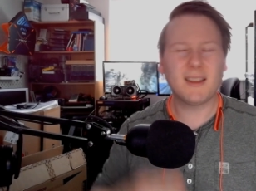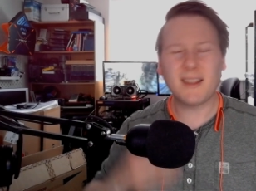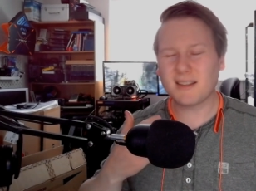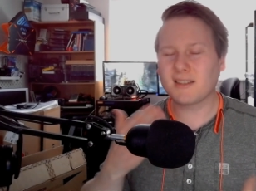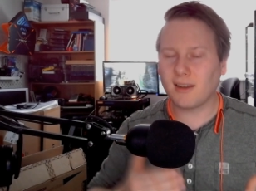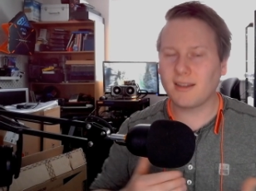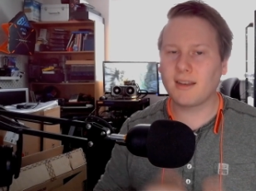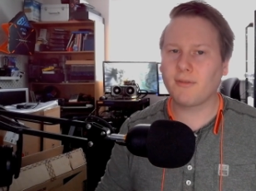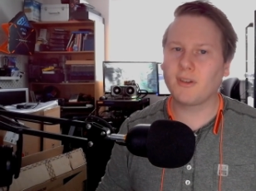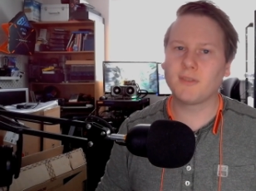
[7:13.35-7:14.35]
Now that's slightly
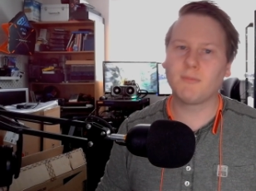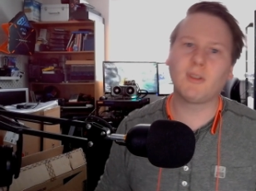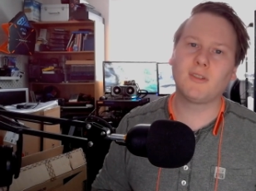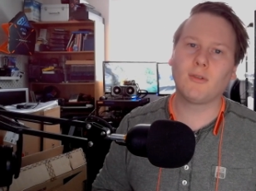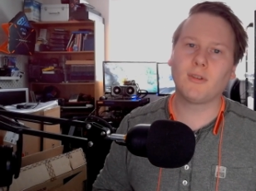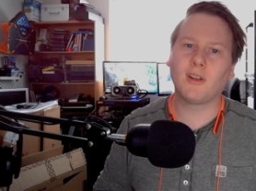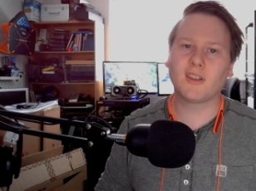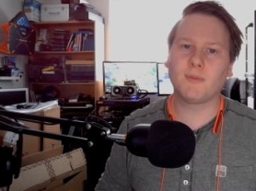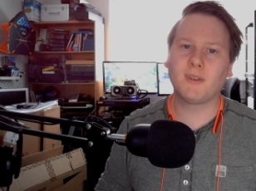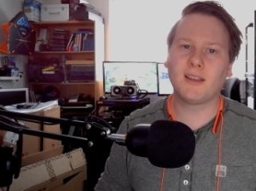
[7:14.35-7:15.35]
different because multi-core
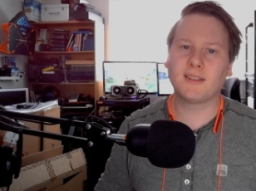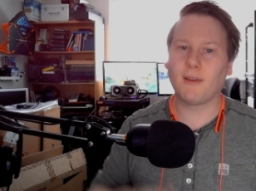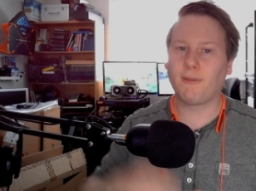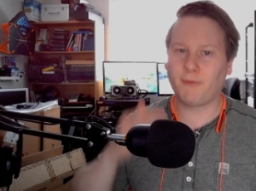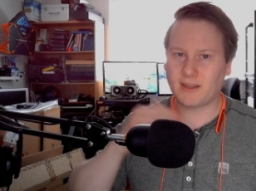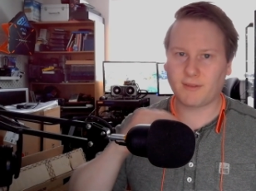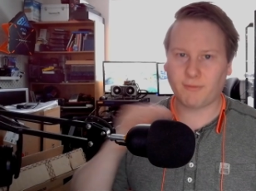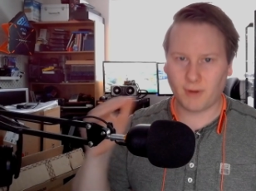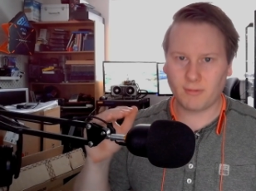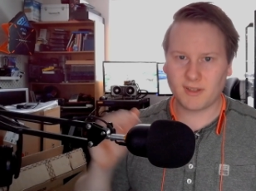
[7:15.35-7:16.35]
enhancement is a fixed
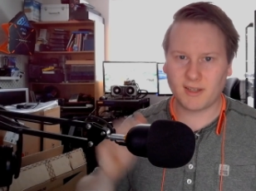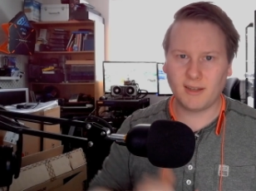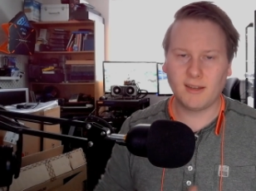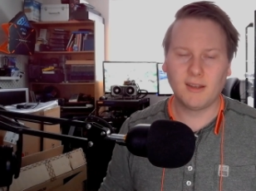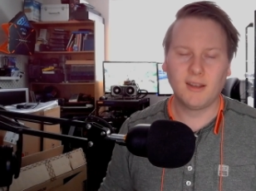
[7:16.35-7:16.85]
frequency.